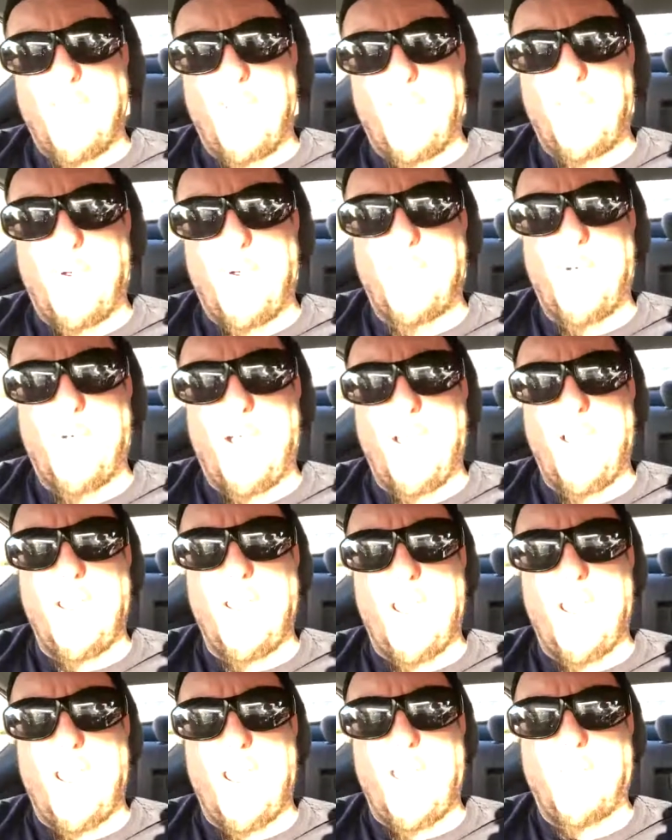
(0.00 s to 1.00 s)
mine, and I
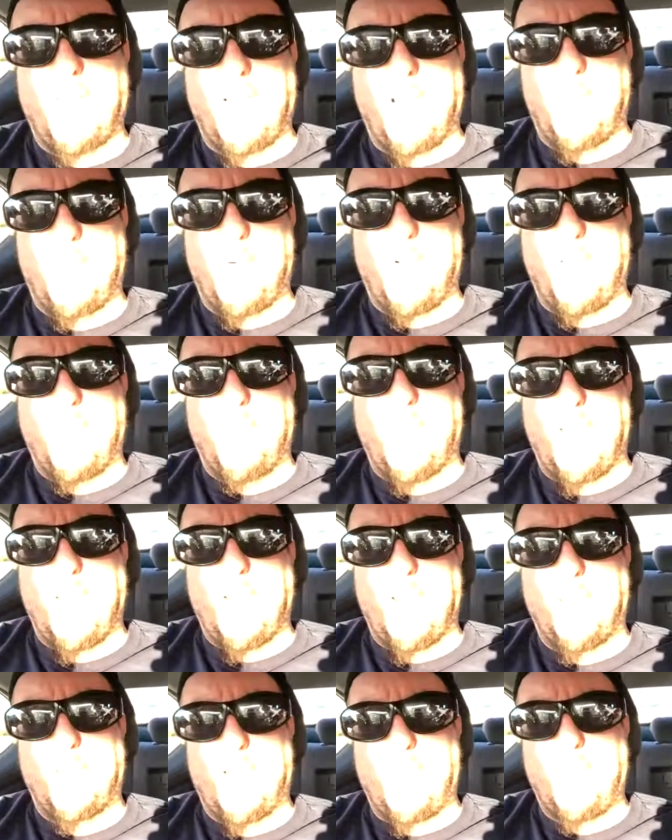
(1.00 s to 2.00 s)
have a couple other videos that
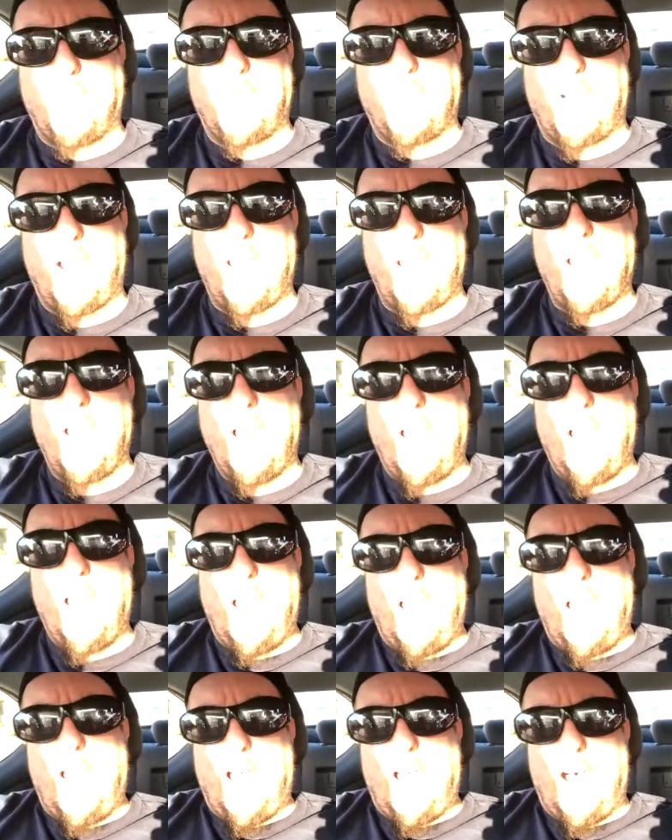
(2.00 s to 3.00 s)
I've shot.
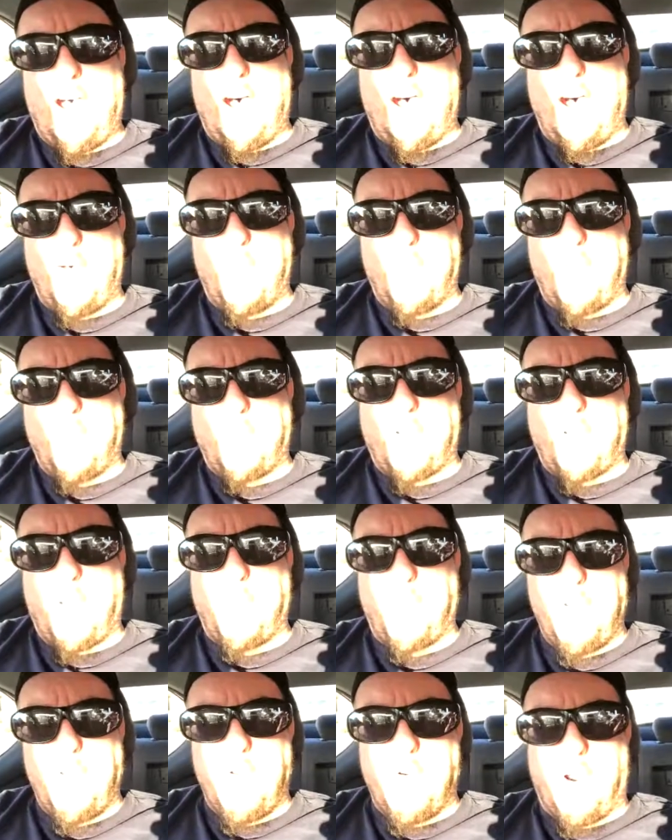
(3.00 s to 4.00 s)
I have a couple new
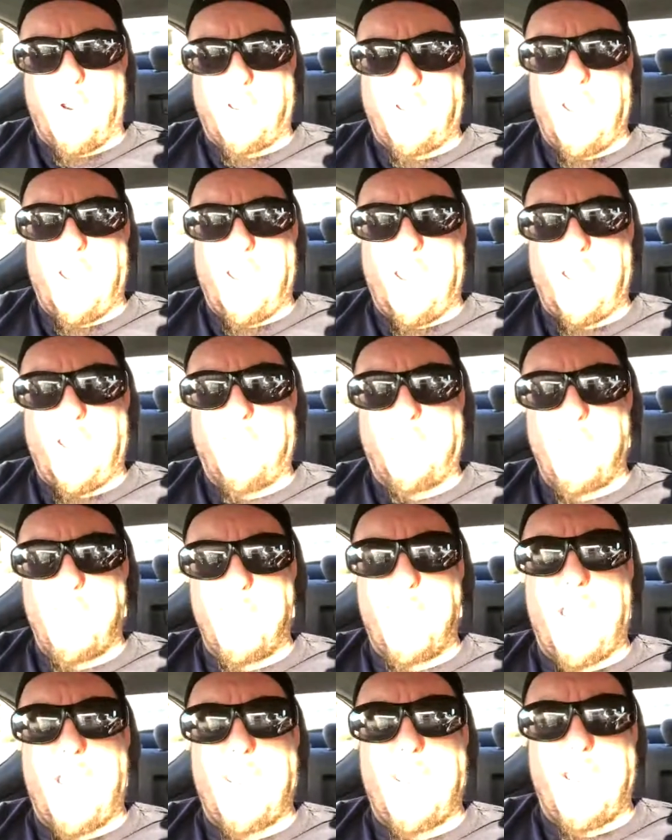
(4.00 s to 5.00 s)
arcades that Matt and
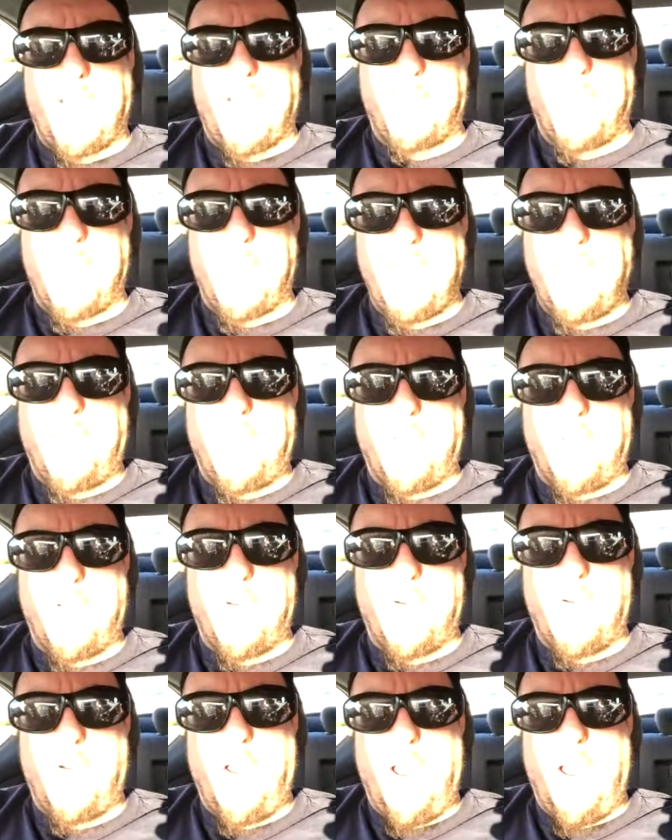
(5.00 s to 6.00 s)
I have been to,
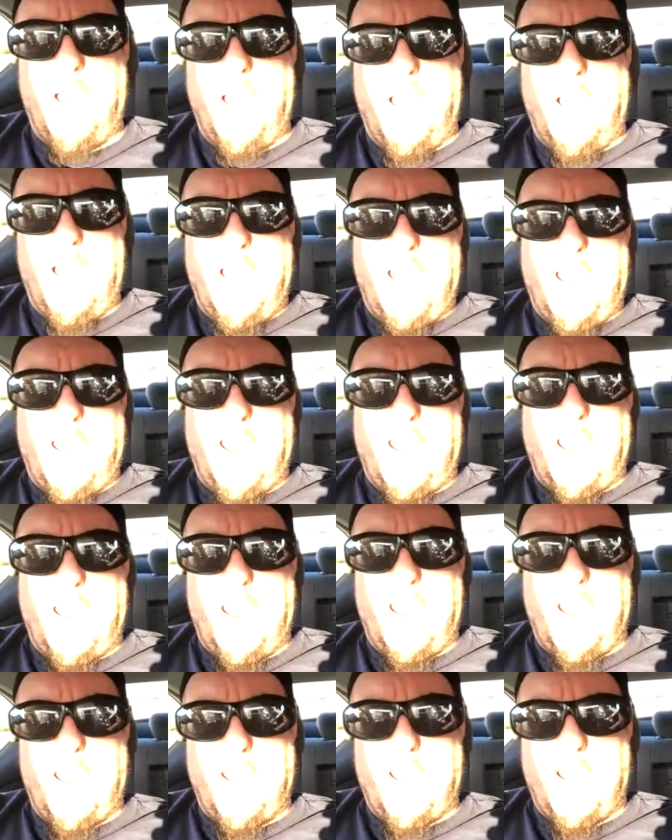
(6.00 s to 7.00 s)
and
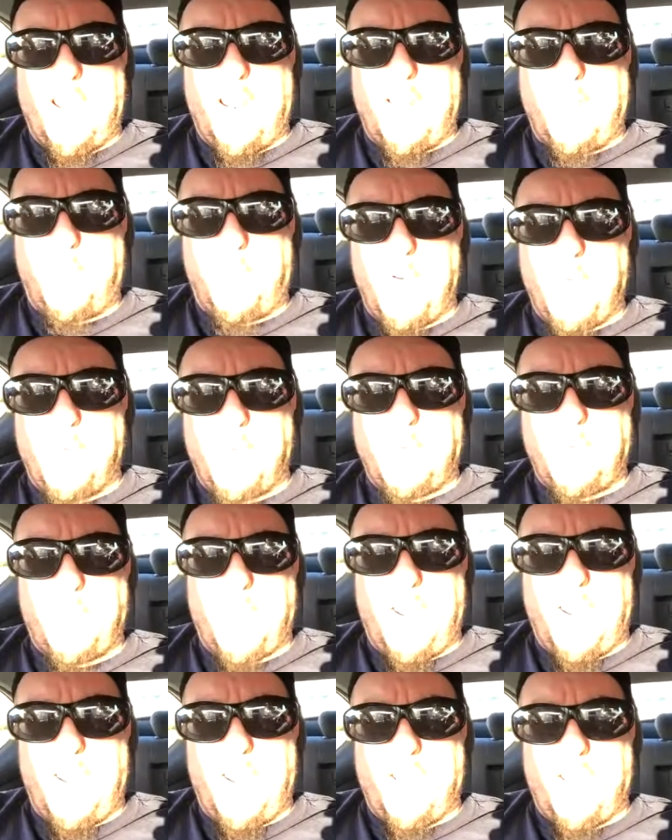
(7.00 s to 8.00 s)
that's pretty much about
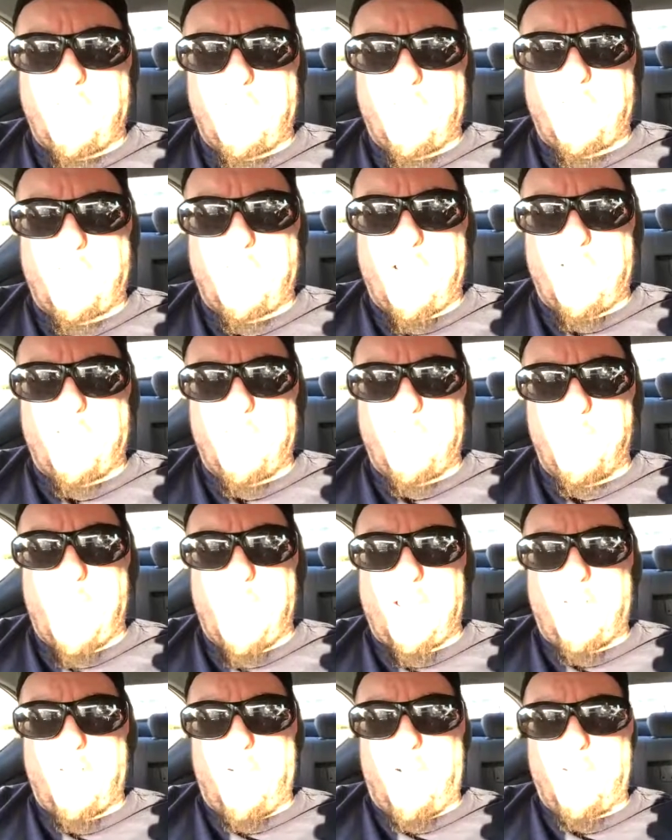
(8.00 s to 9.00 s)
it. Just got some
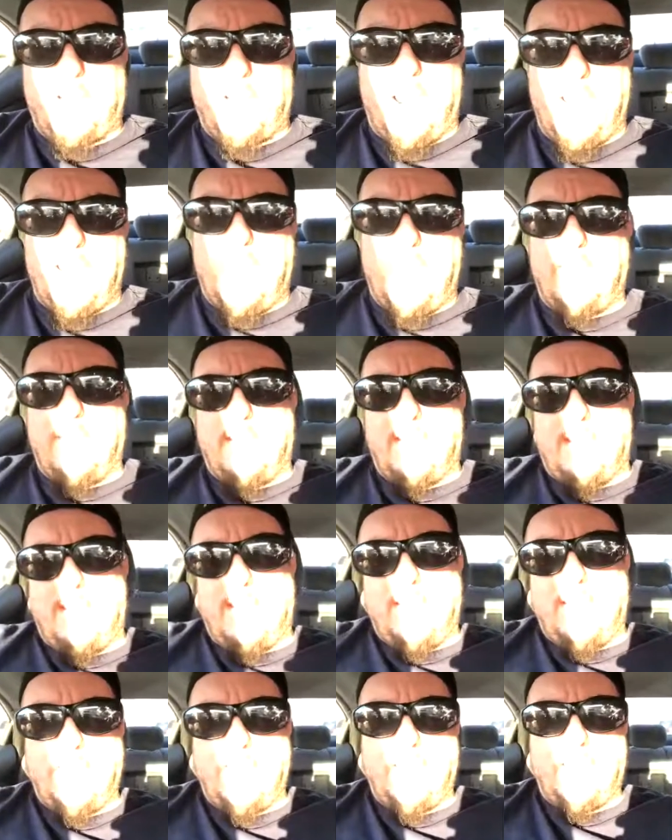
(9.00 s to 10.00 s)
backlog that I need
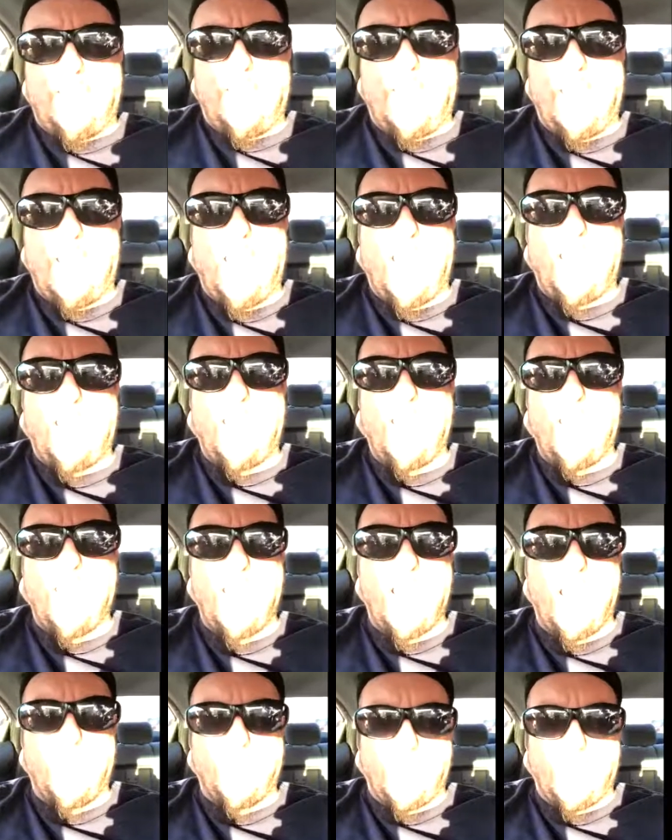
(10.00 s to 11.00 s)
to get edited and out
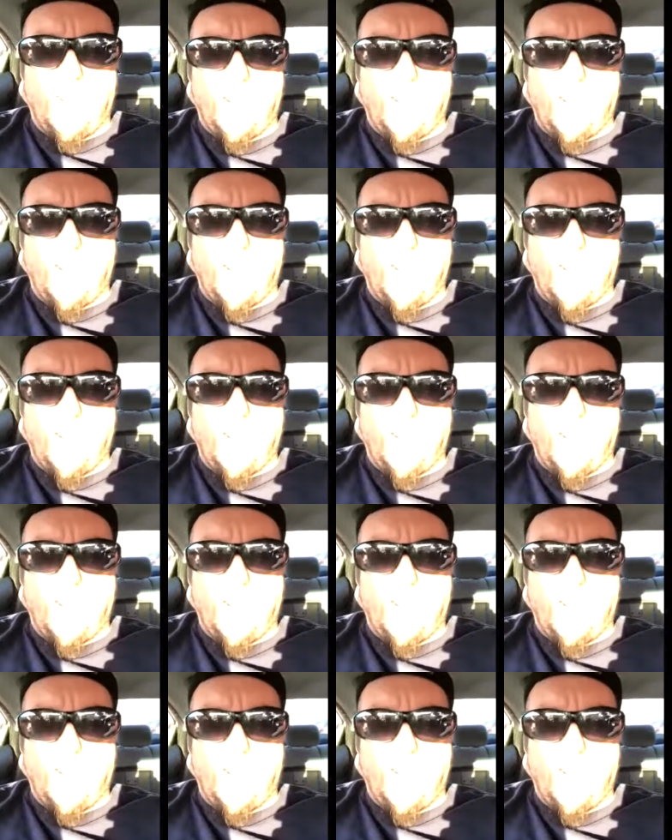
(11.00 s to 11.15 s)
there.